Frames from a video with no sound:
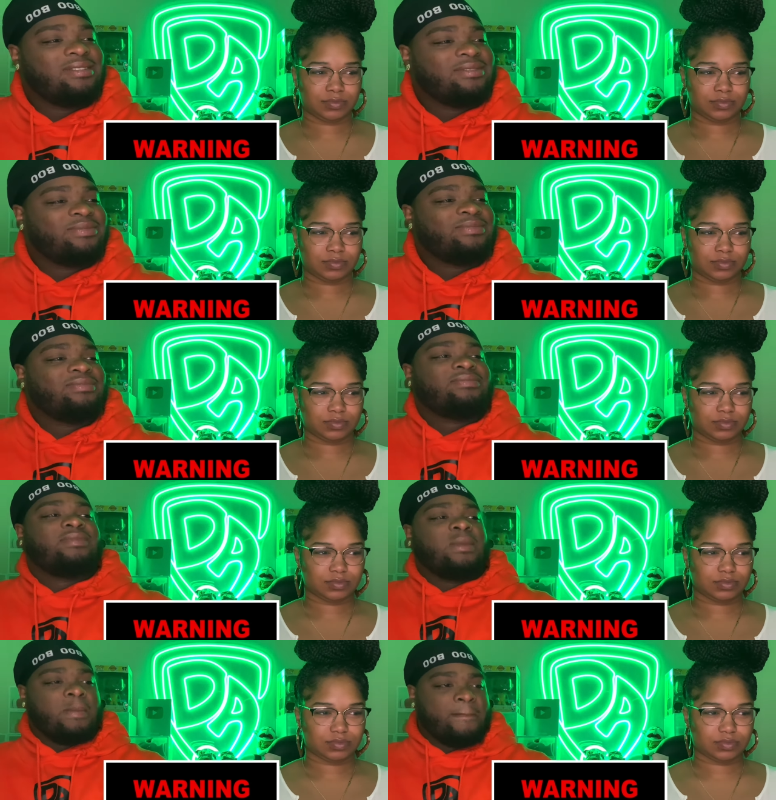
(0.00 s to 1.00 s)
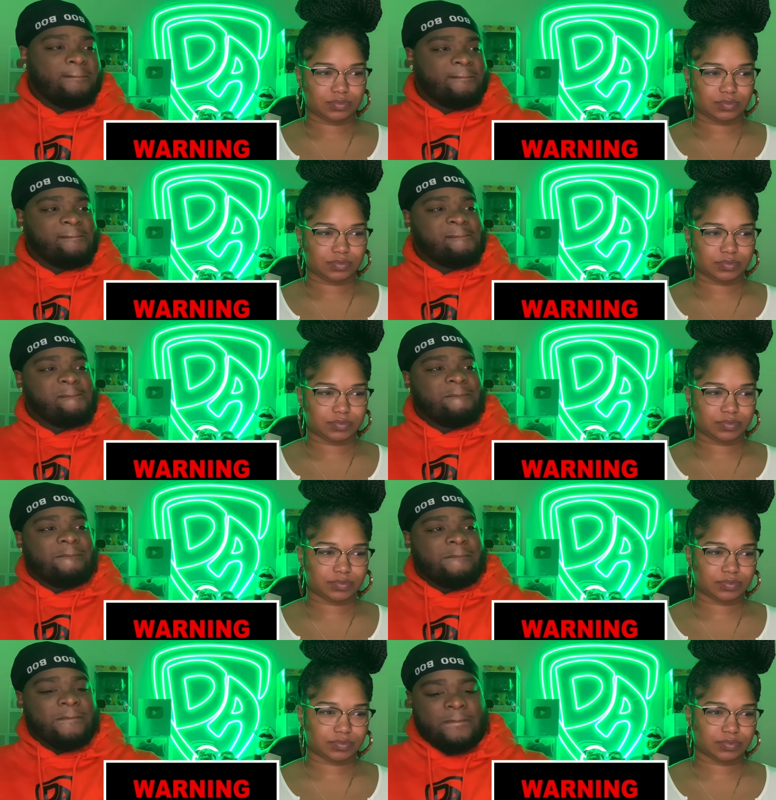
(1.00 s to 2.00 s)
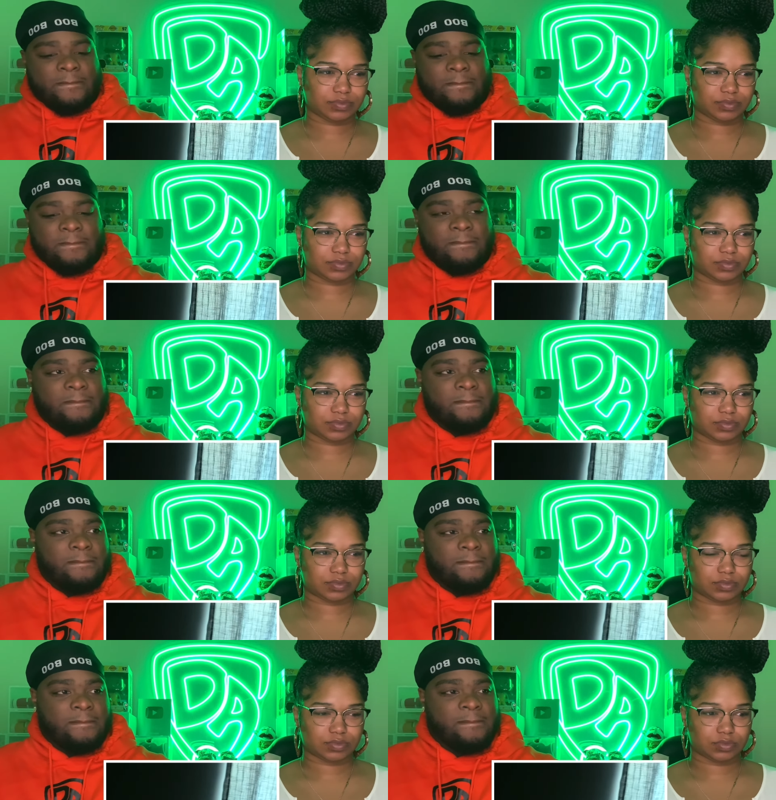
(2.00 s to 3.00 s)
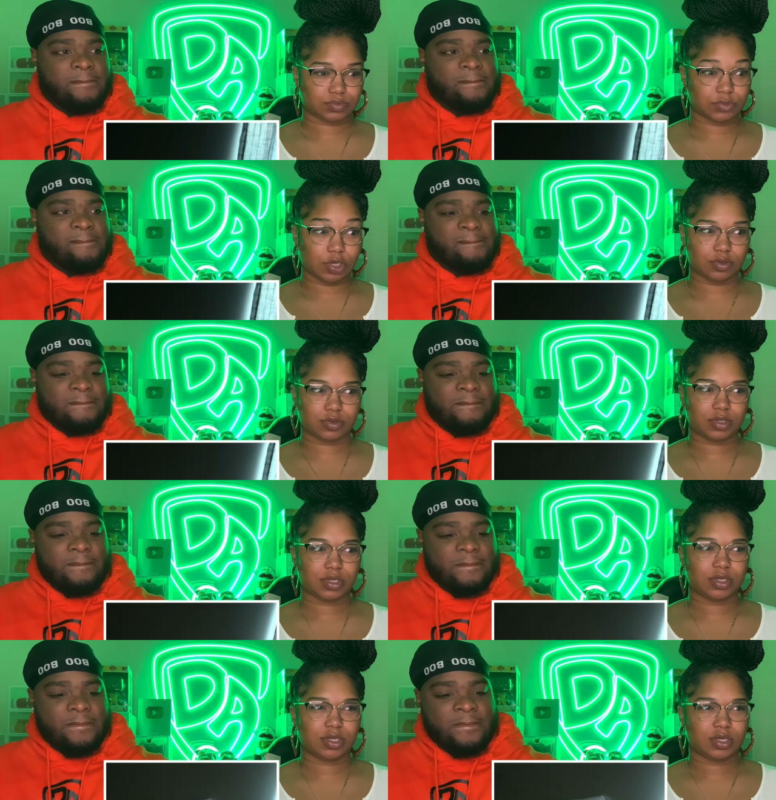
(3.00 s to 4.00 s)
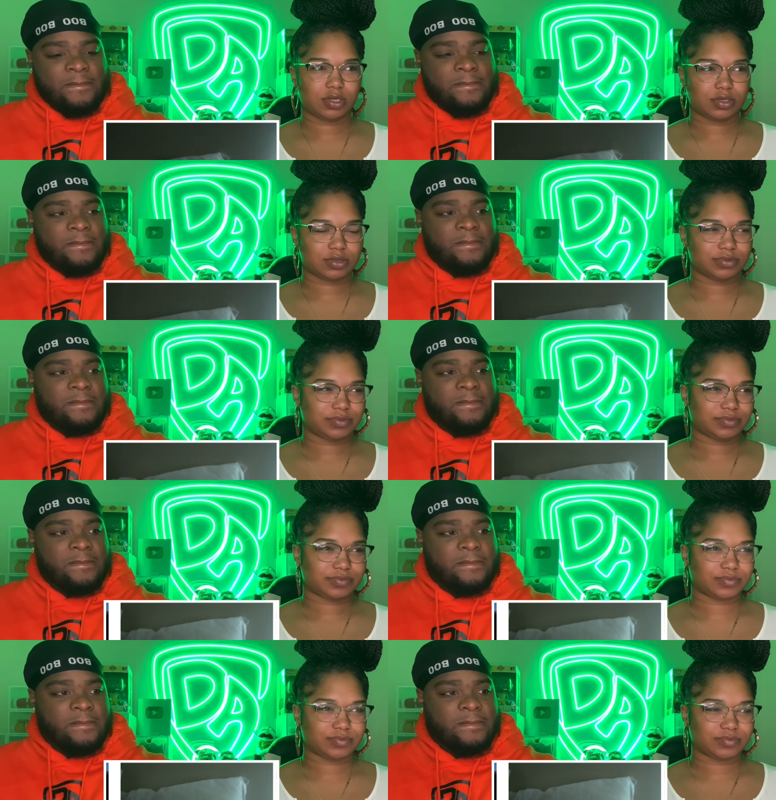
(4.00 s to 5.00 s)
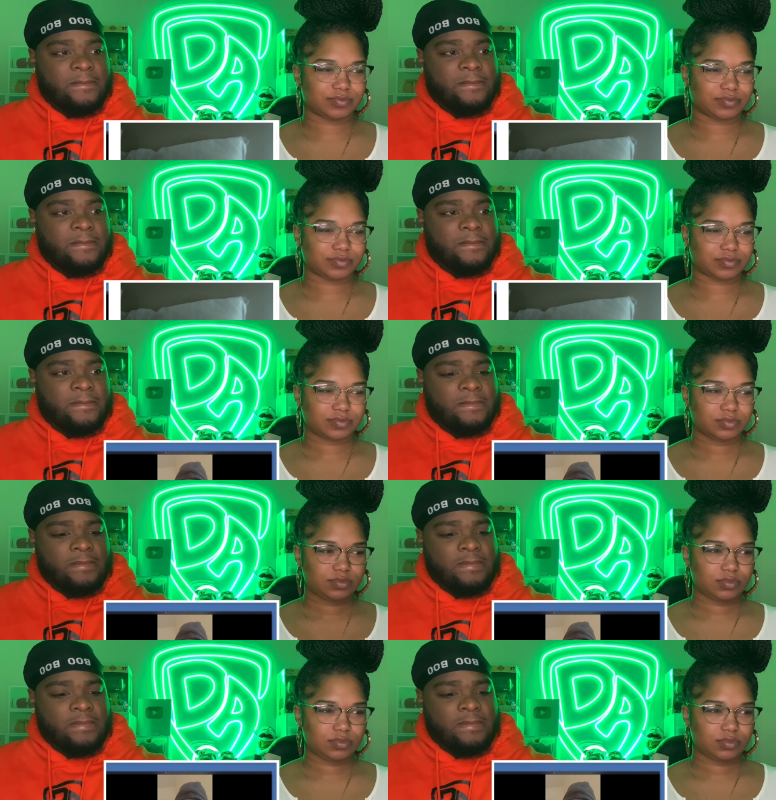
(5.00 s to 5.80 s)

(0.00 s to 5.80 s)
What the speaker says: [no speech]